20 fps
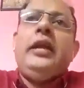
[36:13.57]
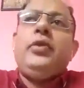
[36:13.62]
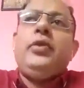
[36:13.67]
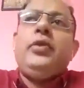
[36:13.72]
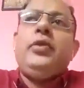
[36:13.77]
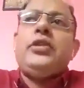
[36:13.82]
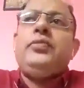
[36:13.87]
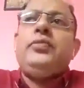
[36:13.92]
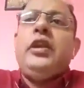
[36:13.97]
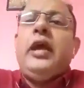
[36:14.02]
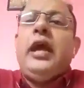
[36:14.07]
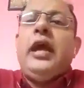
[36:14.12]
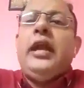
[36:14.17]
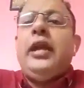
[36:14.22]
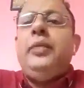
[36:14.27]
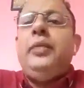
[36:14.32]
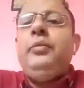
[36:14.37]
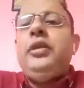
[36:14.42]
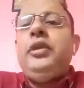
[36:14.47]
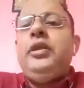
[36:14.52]
It was very
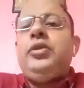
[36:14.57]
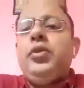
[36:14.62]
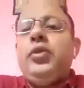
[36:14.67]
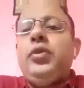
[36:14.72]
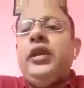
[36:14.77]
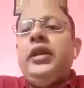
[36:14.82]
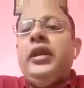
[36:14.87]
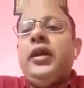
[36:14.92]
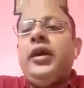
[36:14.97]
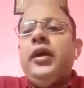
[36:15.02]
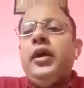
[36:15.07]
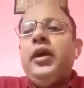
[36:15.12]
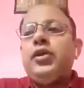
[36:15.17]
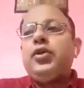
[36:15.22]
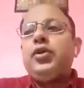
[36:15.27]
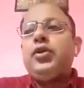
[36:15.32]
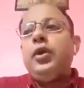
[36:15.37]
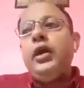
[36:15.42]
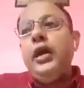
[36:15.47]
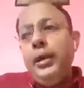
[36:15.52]
much alarming to India.
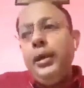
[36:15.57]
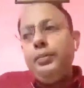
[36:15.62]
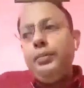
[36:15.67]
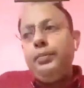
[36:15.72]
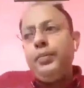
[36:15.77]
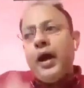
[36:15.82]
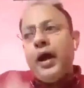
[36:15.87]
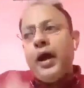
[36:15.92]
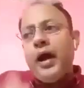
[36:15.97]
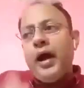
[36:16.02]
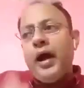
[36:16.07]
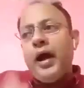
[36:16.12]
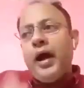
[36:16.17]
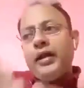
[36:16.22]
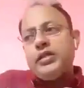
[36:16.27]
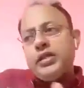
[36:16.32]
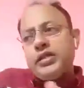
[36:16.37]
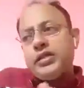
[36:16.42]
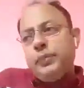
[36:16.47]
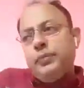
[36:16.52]
So if
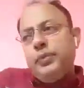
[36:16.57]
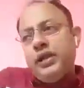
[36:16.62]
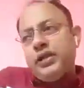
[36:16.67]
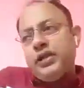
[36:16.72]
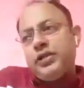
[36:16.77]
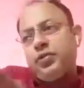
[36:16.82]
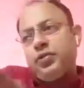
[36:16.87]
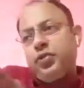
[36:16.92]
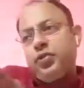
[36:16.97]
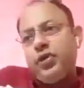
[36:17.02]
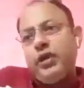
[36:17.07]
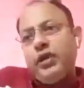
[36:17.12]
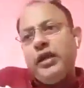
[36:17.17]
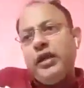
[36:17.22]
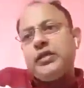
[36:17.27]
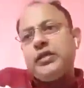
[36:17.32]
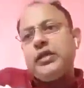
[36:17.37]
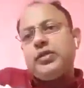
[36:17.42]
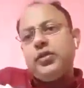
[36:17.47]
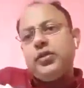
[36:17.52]
Bangladesh establishes
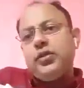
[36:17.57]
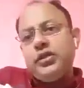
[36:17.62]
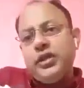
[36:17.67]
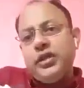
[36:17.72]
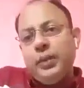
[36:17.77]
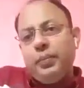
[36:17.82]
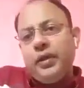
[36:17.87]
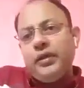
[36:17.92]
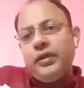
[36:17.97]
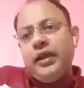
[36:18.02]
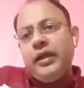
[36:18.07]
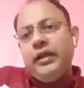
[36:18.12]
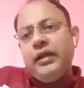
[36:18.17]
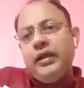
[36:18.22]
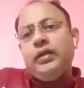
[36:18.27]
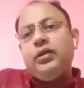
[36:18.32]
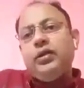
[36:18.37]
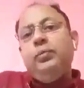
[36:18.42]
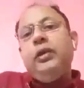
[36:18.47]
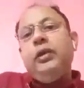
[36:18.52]
good relations with Japan,
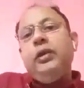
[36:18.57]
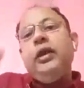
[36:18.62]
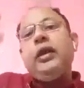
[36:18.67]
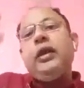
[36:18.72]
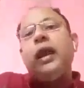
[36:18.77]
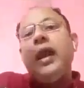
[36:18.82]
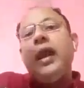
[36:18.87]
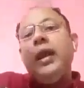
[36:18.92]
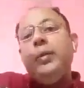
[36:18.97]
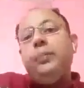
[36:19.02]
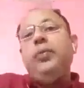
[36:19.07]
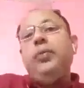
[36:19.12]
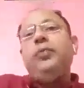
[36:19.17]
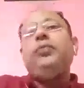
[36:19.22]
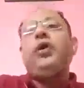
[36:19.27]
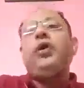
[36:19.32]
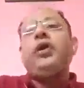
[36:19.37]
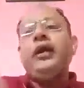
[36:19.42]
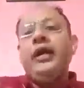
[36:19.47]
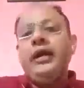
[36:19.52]
then it will be
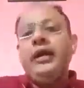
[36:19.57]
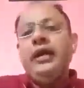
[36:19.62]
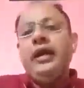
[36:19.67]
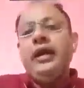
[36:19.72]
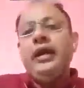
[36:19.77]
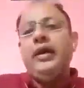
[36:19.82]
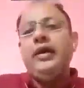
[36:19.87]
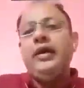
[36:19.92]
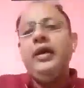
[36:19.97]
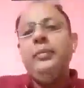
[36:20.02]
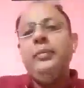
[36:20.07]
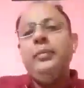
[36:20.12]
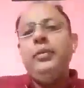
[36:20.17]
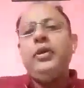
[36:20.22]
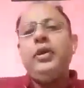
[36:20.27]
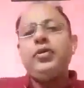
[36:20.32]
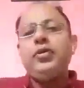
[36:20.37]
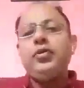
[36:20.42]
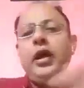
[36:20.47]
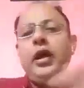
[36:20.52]
helpful for India
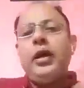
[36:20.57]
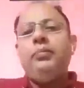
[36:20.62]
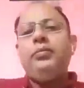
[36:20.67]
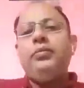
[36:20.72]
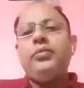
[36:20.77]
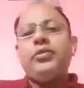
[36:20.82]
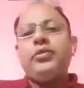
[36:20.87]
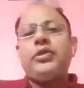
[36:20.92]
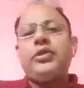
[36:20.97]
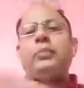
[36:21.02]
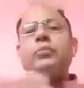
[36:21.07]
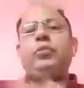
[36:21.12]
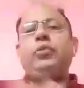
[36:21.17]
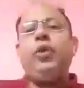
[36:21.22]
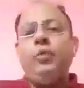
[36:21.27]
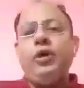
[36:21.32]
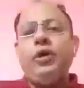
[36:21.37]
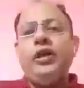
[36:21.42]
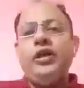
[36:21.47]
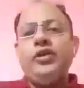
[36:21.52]
because we have some
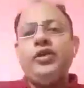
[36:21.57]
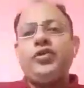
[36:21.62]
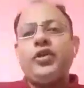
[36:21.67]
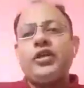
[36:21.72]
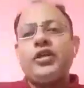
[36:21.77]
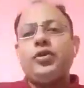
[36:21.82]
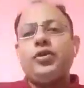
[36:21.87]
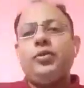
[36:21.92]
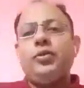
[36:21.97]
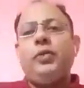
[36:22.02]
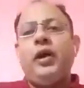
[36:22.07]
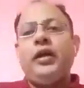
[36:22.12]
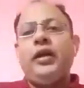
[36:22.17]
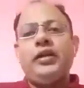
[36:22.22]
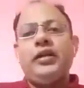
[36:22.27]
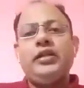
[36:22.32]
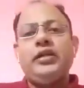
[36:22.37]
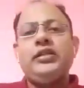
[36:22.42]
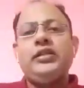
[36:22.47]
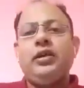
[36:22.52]
common interests. So
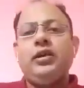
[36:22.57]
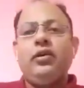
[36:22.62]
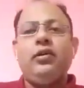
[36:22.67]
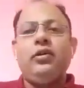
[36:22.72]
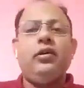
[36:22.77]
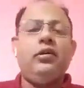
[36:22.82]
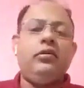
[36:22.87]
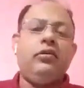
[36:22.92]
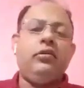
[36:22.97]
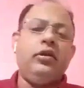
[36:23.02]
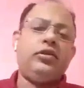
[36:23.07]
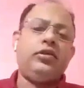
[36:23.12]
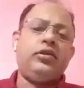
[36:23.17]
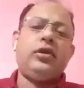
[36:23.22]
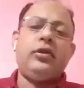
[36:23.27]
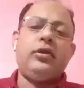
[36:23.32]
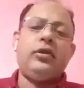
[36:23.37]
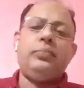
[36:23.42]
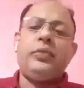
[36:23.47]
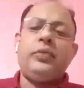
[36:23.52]
Bangladesh is
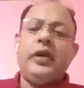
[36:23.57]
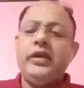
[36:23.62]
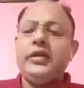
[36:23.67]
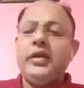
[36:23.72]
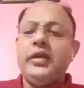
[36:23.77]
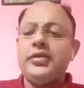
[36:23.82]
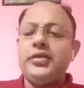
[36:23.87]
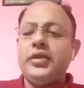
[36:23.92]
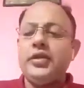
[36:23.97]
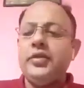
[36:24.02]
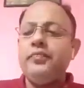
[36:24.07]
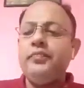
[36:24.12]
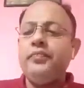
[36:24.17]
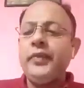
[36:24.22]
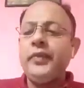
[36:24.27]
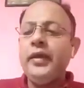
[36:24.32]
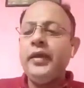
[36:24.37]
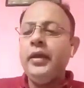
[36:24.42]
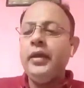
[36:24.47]
also our friend country.